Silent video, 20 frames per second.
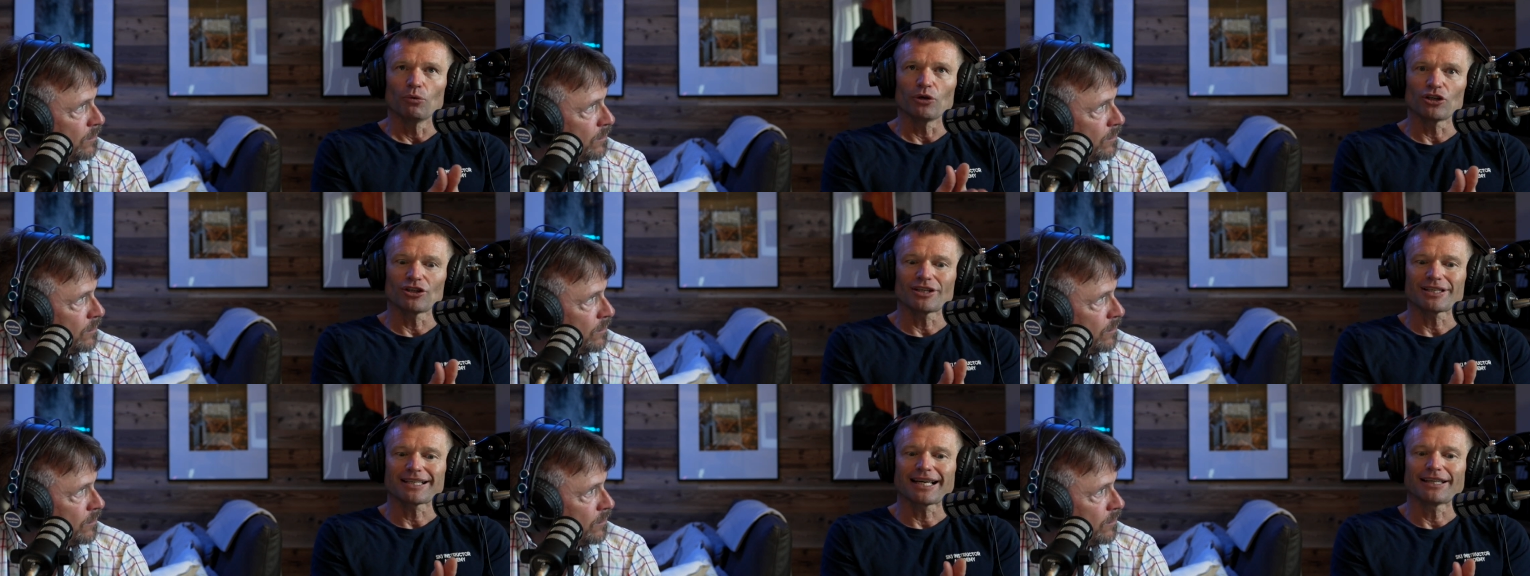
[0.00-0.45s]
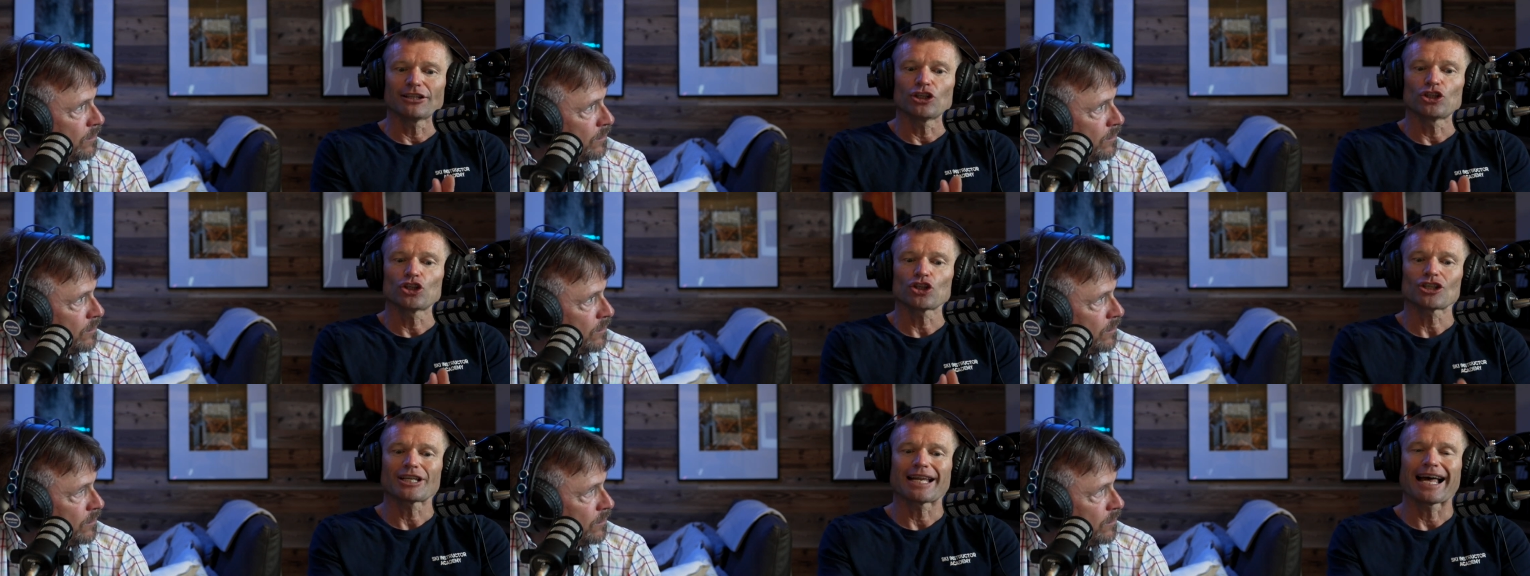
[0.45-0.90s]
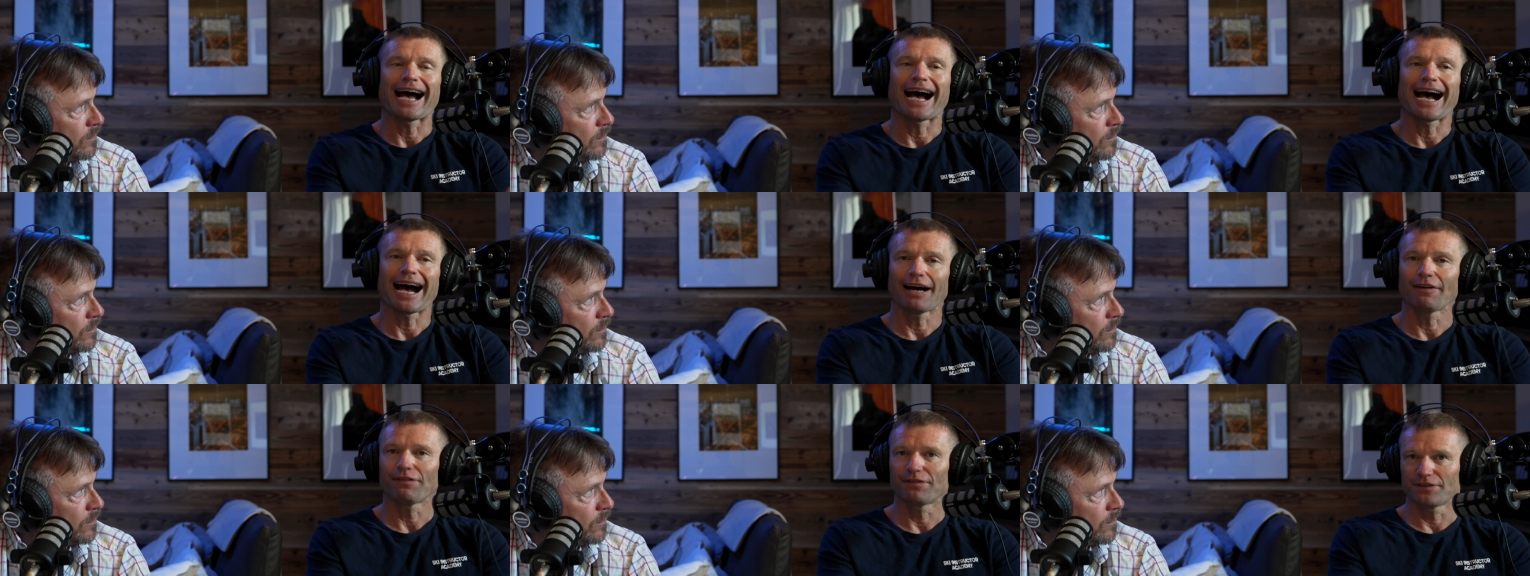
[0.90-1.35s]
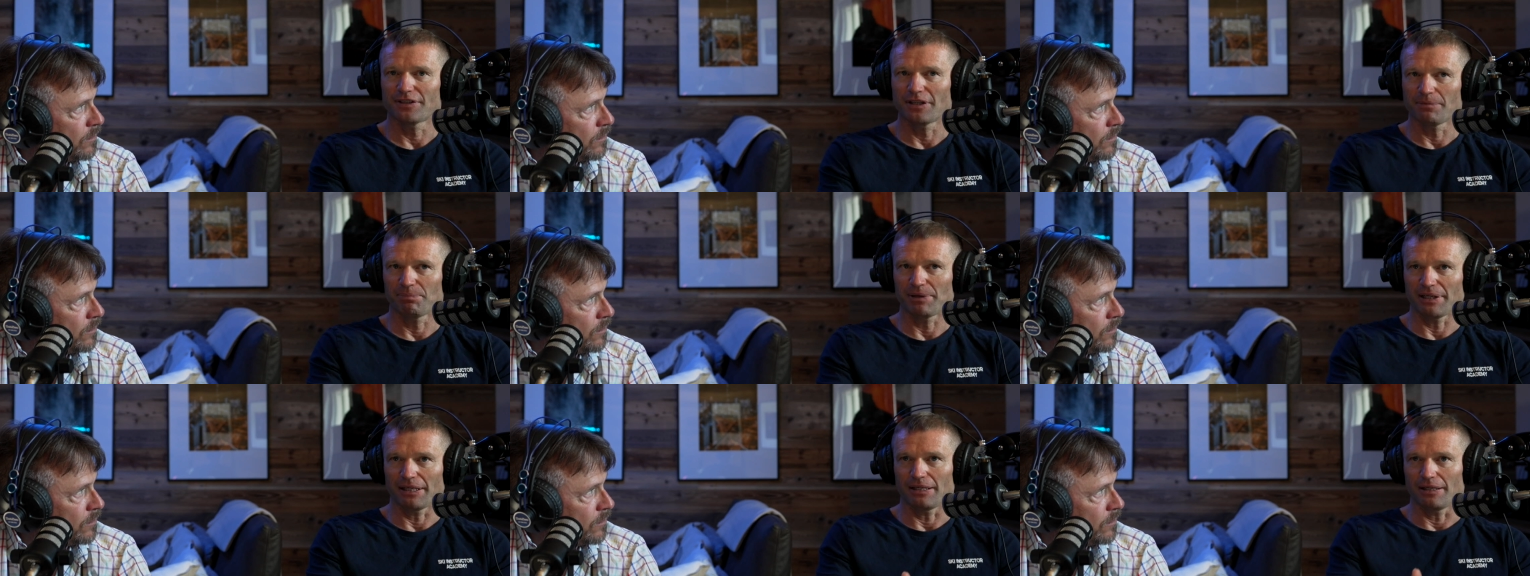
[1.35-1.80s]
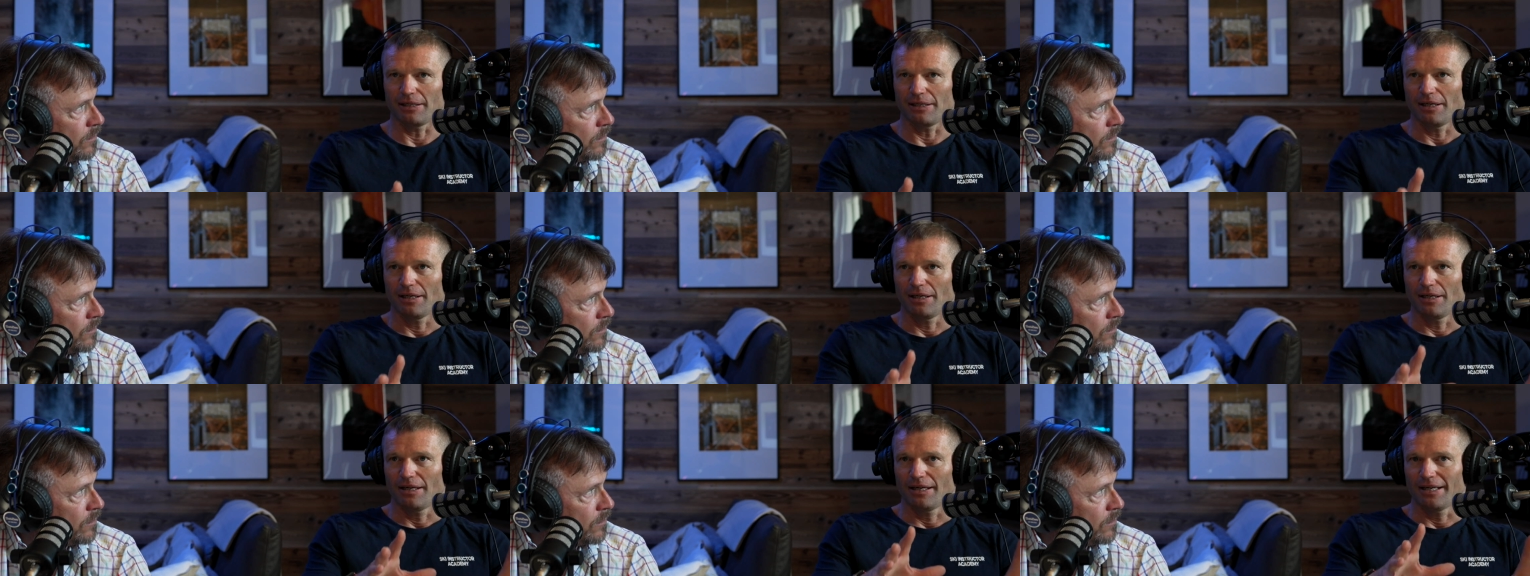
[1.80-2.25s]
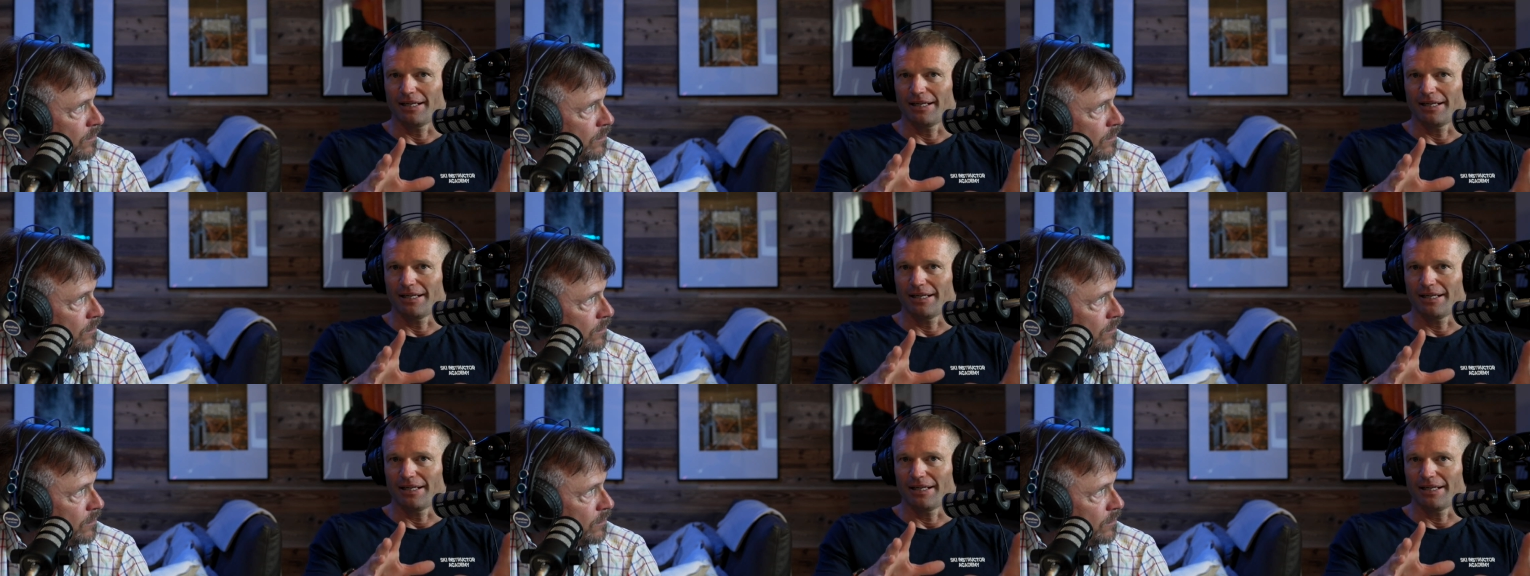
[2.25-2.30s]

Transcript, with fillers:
Speaker 1: we understand it doesn't have to be